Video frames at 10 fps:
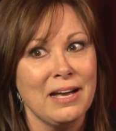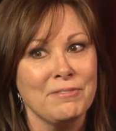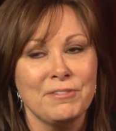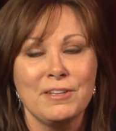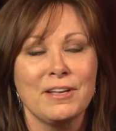
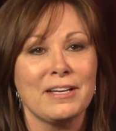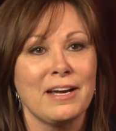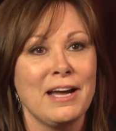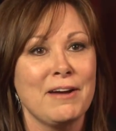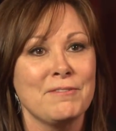feel like I
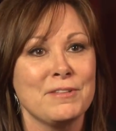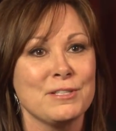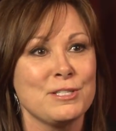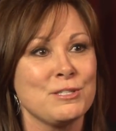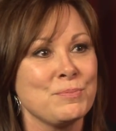have
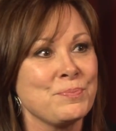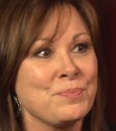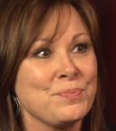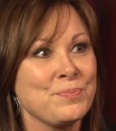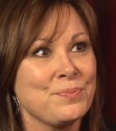this
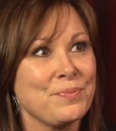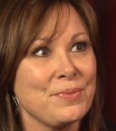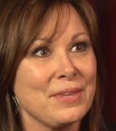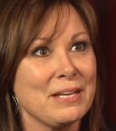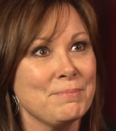
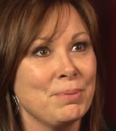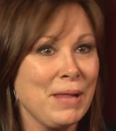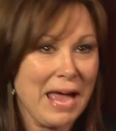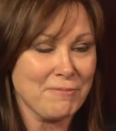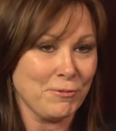
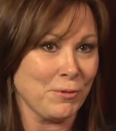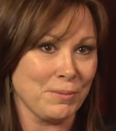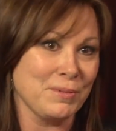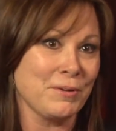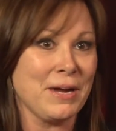
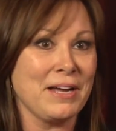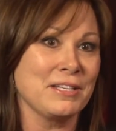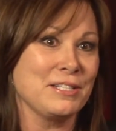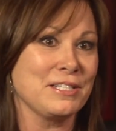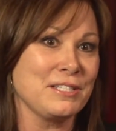platform where I
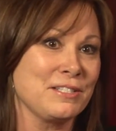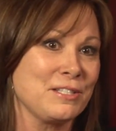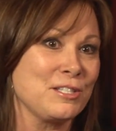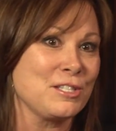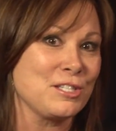can just
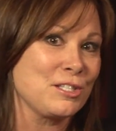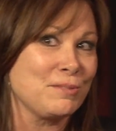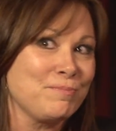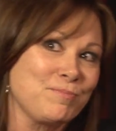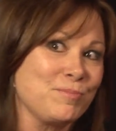
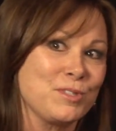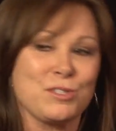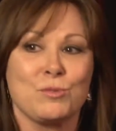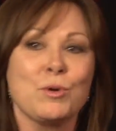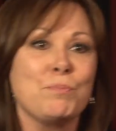
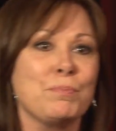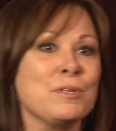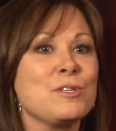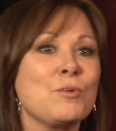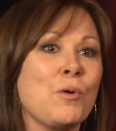swoop
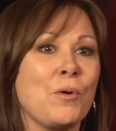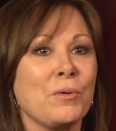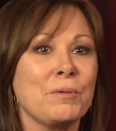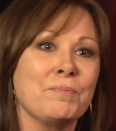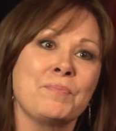and
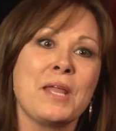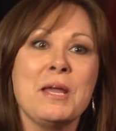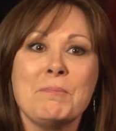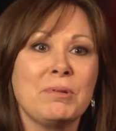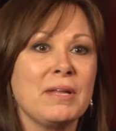soar and
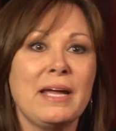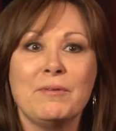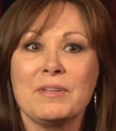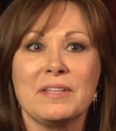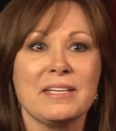play
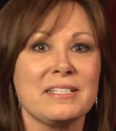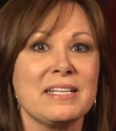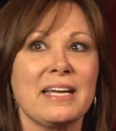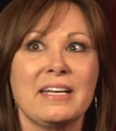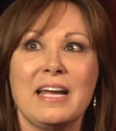with this.
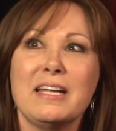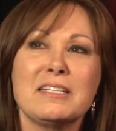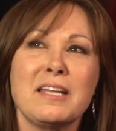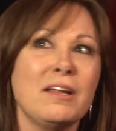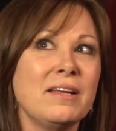And
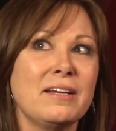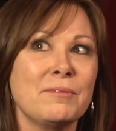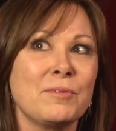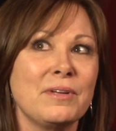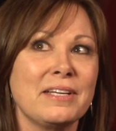it's not like
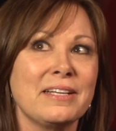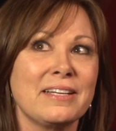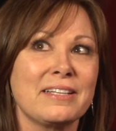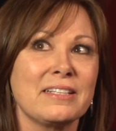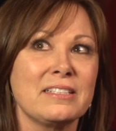I'm really
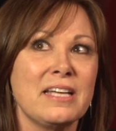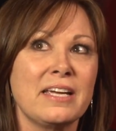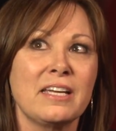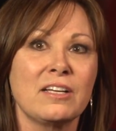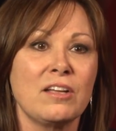like
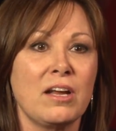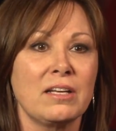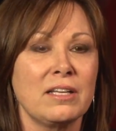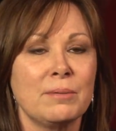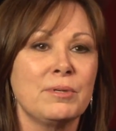taking a lot
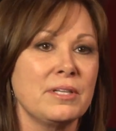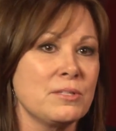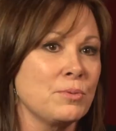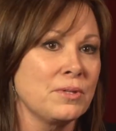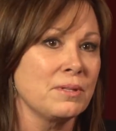of
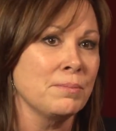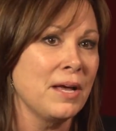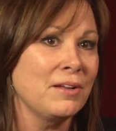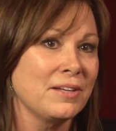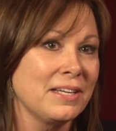liberties with the
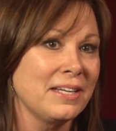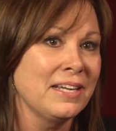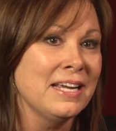melody,